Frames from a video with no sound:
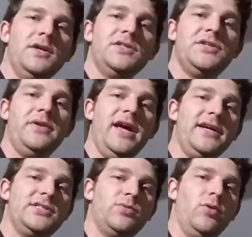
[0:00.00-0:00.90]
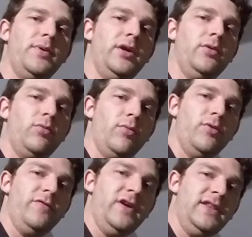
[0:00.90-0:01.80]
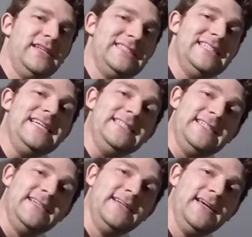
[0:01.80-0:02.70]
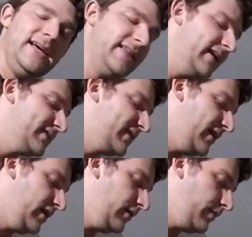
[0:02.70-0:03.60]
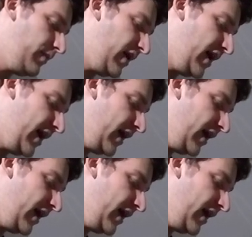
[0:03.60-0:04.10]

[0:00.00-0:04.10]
So next we'll be removing the seat, and that is done by